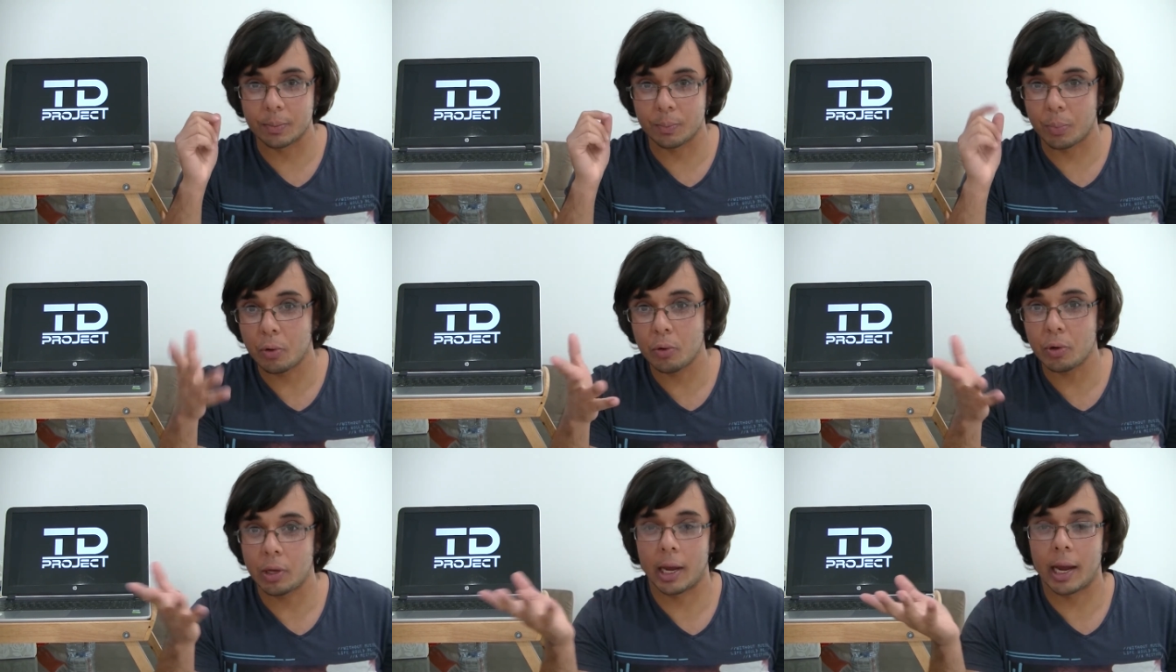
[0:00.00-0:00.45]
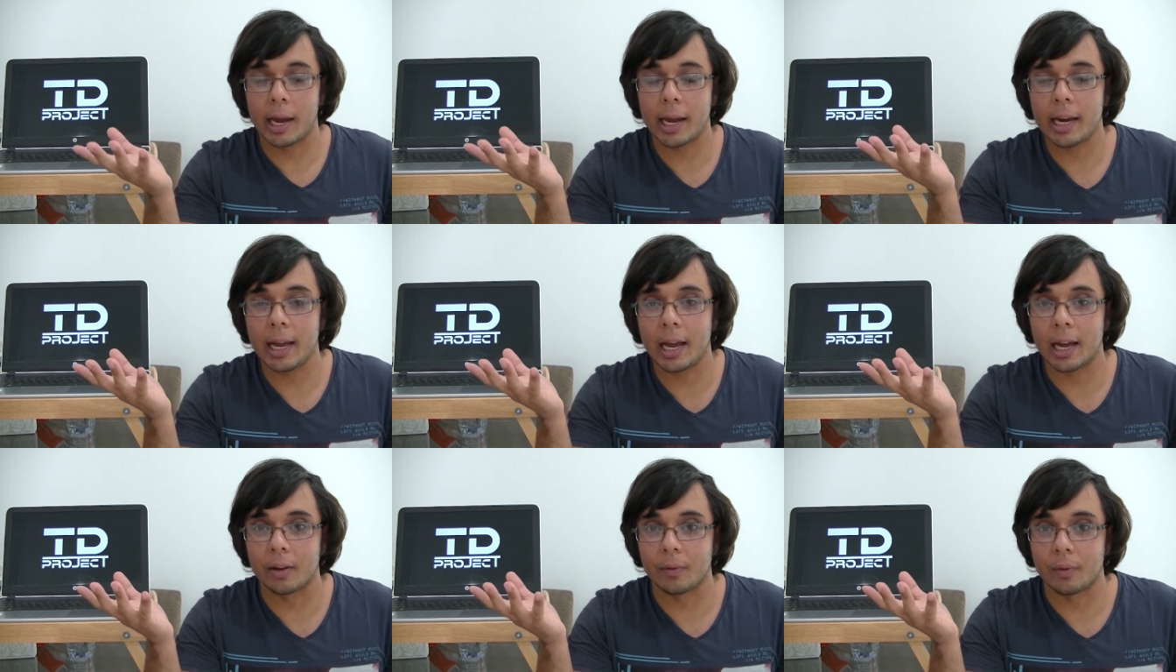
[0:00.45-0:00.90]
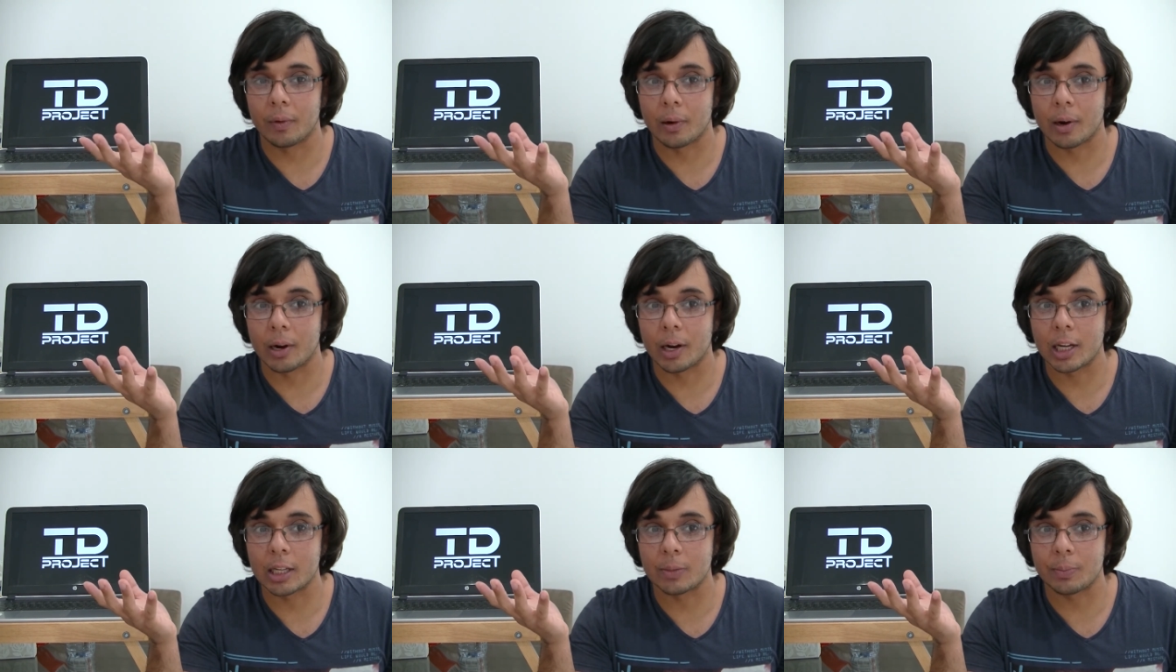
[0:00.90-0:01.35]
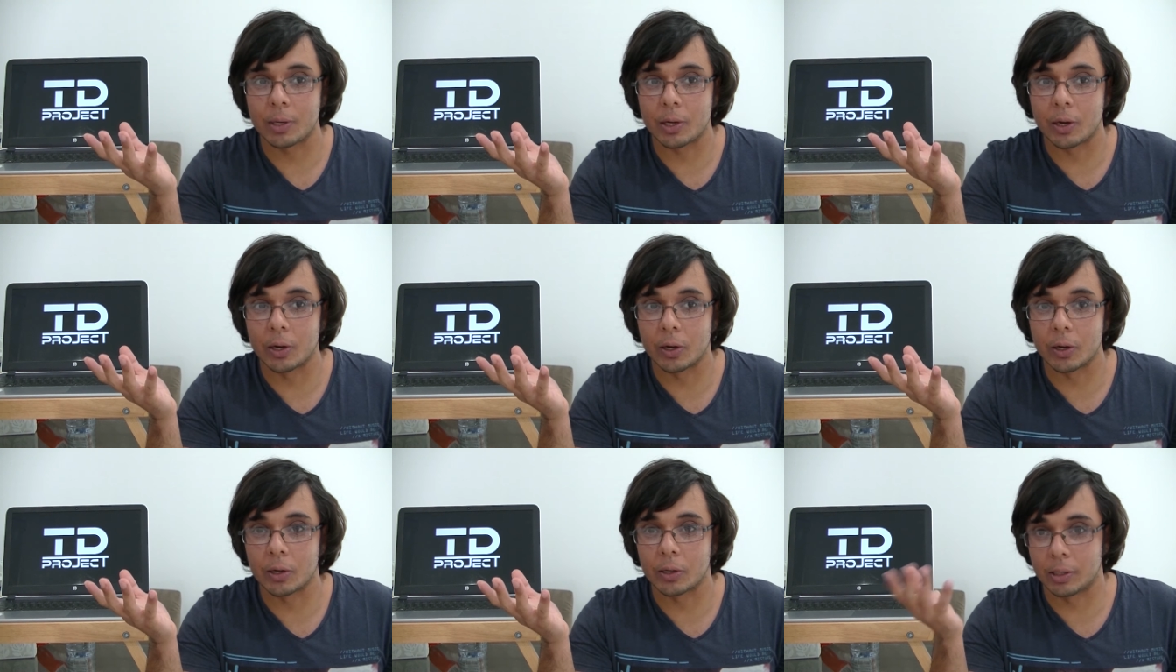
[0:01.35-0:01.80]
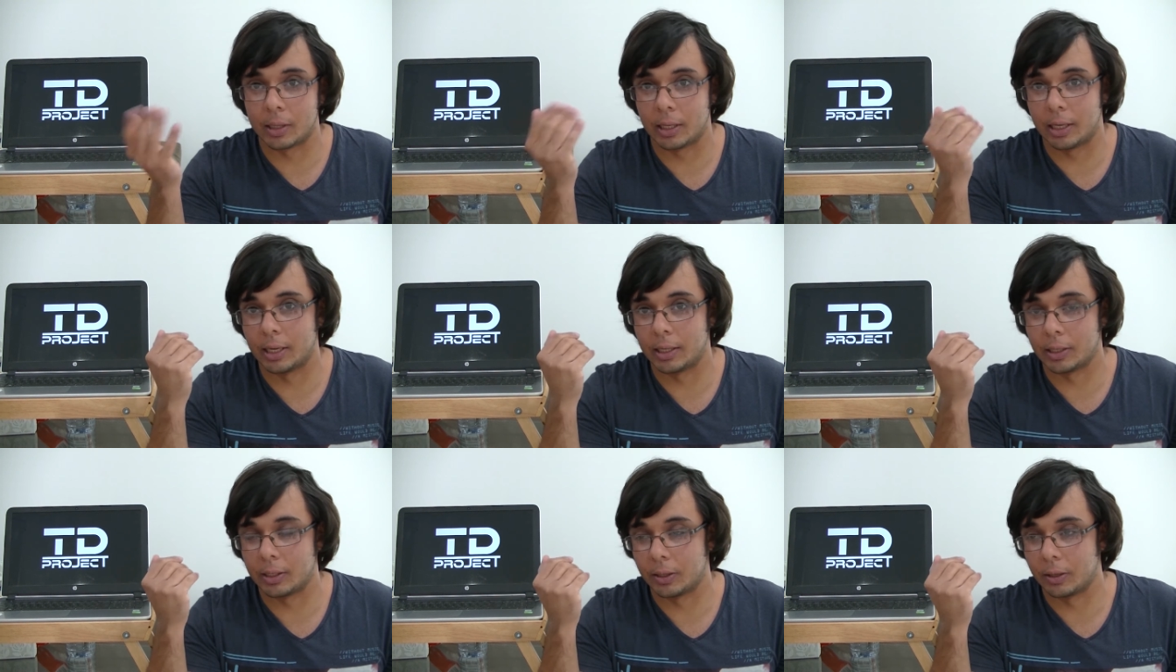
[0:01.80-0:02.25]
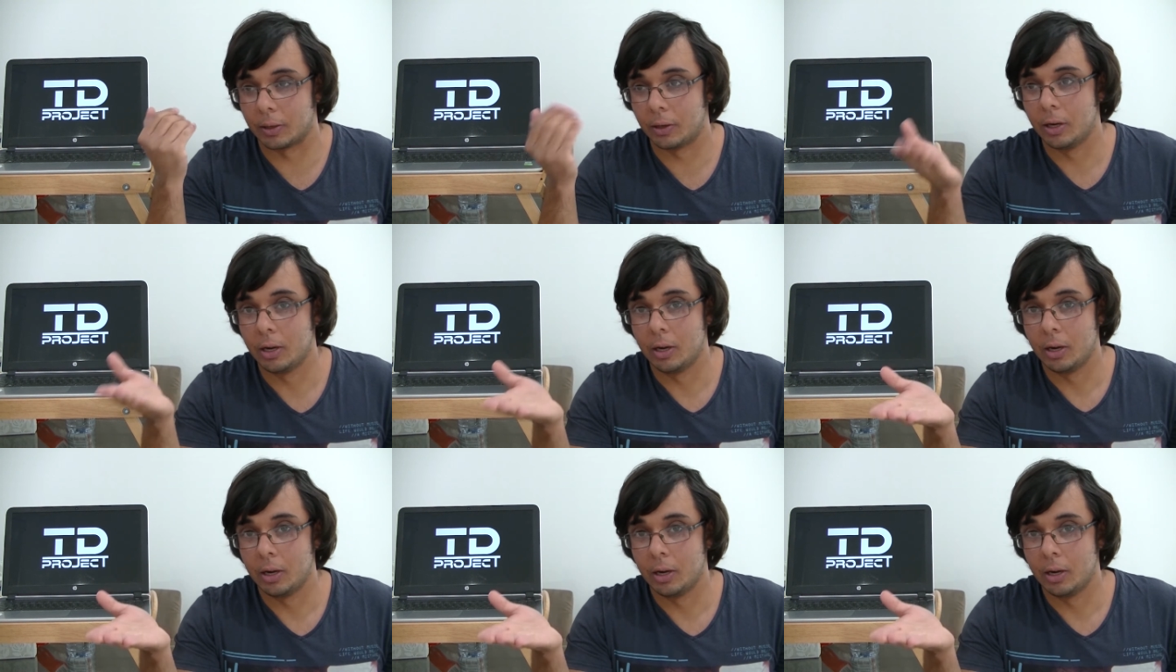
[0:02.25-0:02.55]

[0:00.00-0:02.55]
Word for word: pull your head out of your ass because there's a,